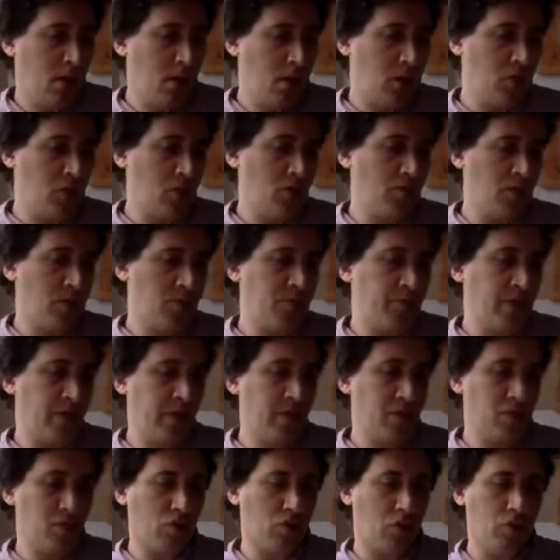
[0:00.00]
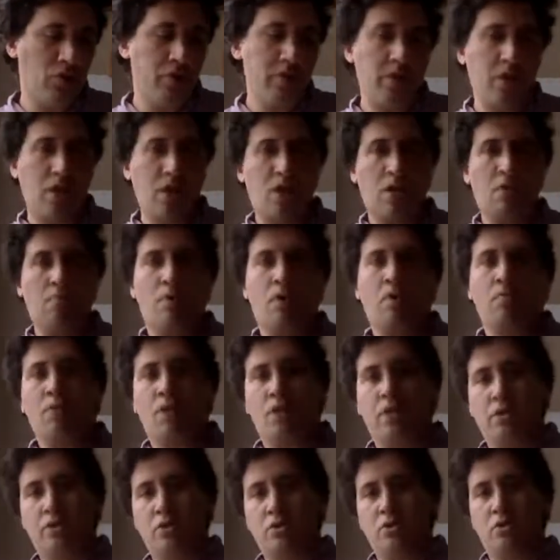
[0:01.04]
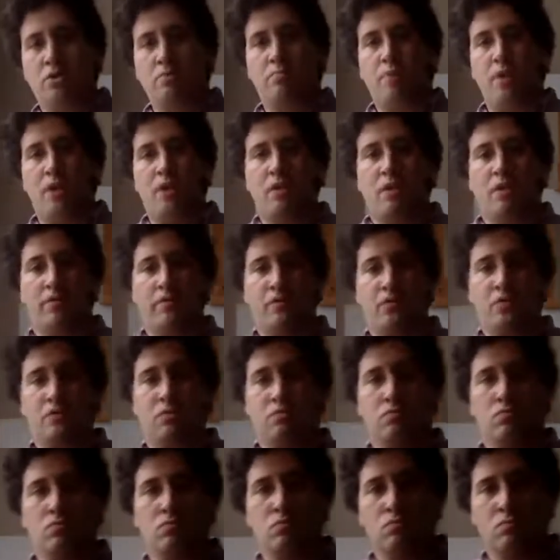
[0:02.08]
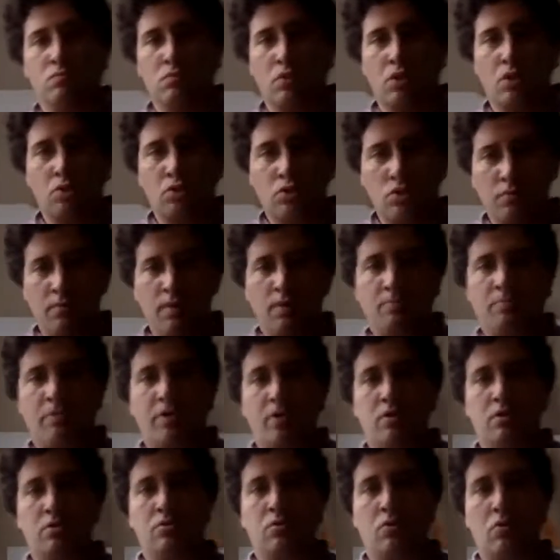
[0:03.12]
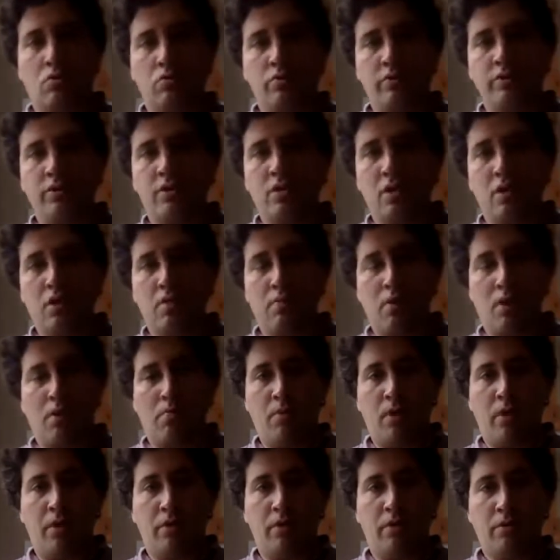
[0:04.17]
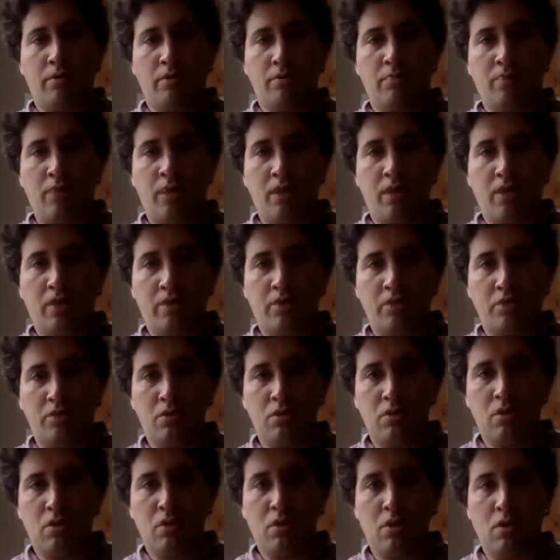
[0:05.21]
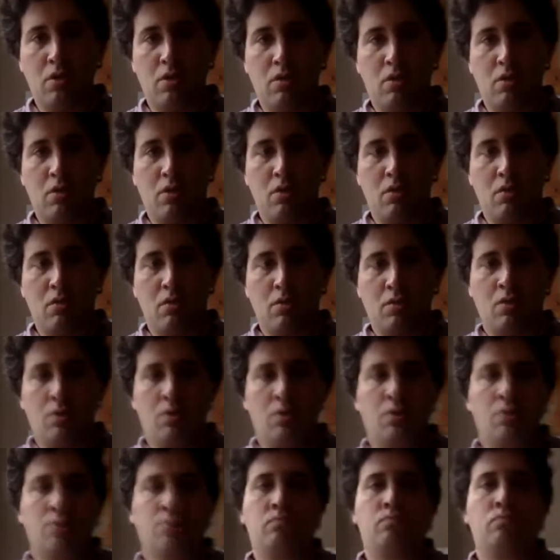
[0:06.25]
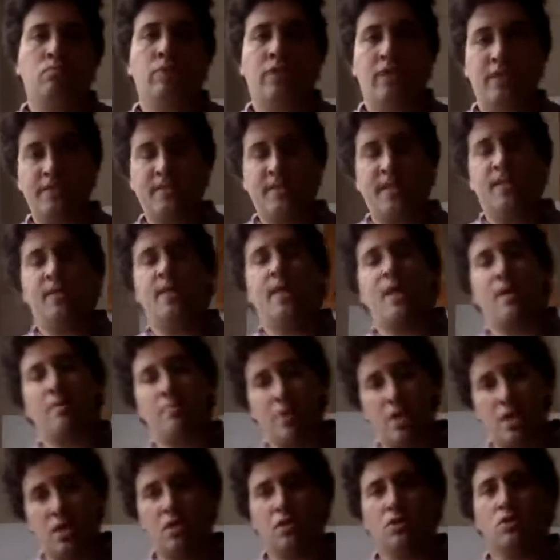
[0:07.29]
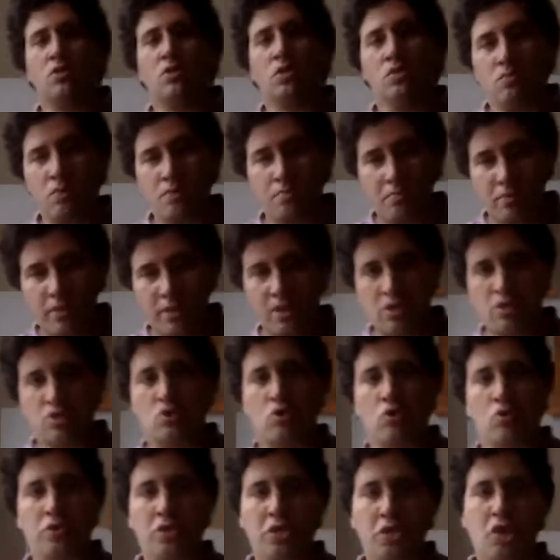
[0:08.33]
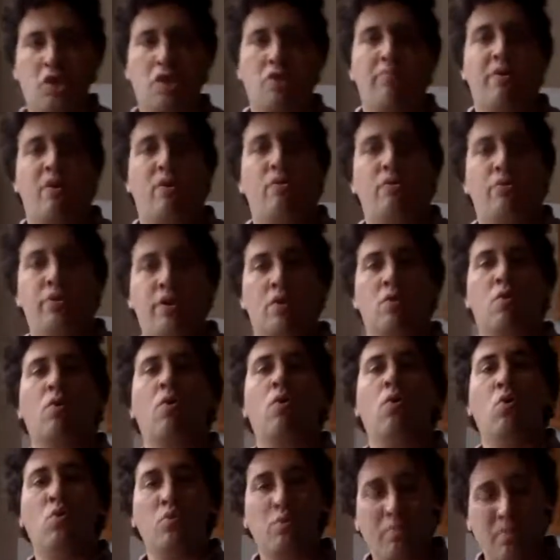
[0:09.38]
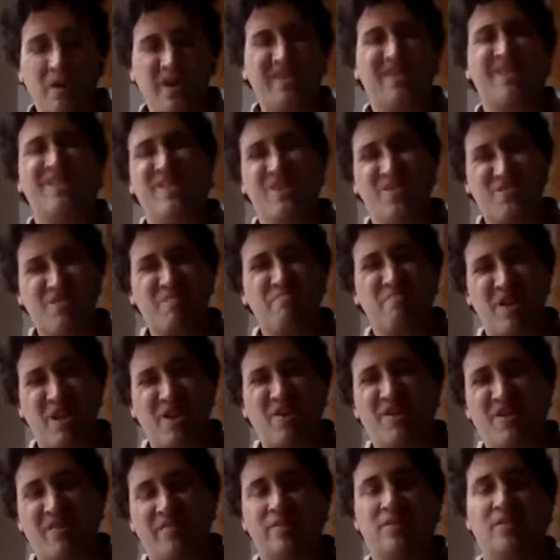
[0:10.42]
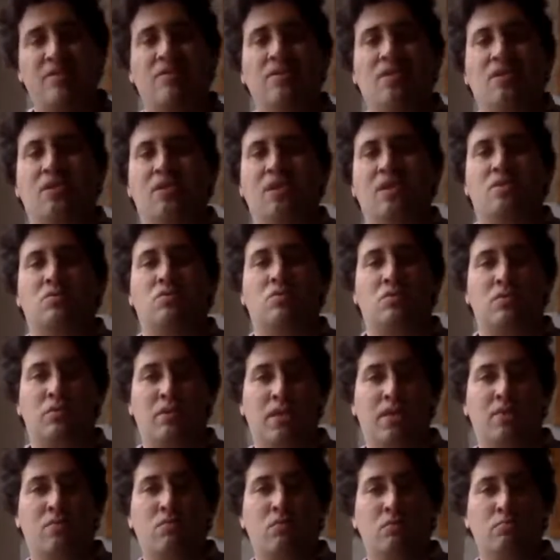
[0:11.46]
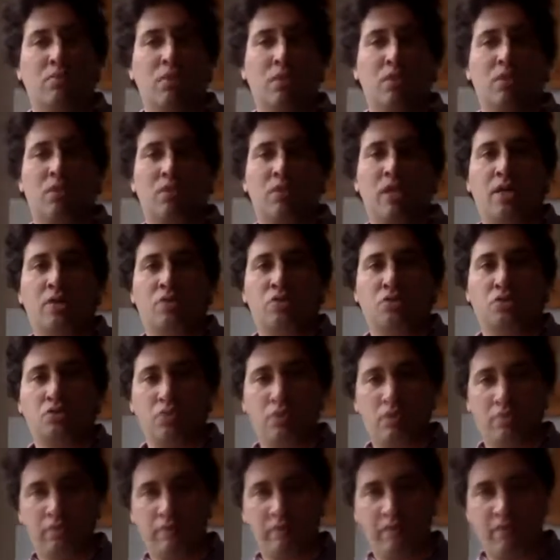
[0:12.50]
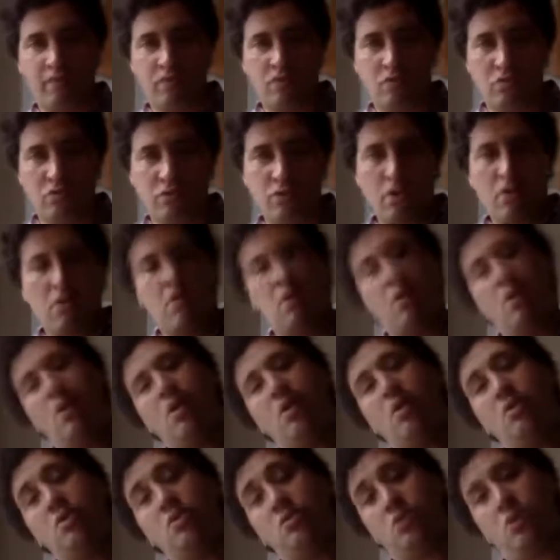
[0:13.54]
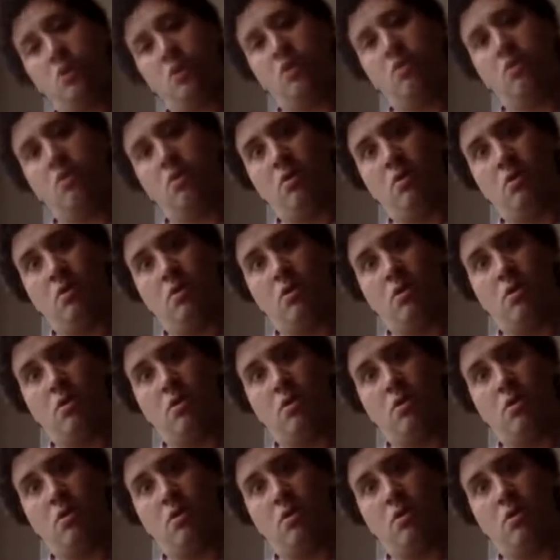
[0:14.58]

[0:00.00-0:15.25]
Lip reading: Assuming players only care about monetary payoffs. Assuming players only care about monetary payoffs. When I said that, I meant assuming players only care about their own monetary payoffs. I think that would be naturally inferred. So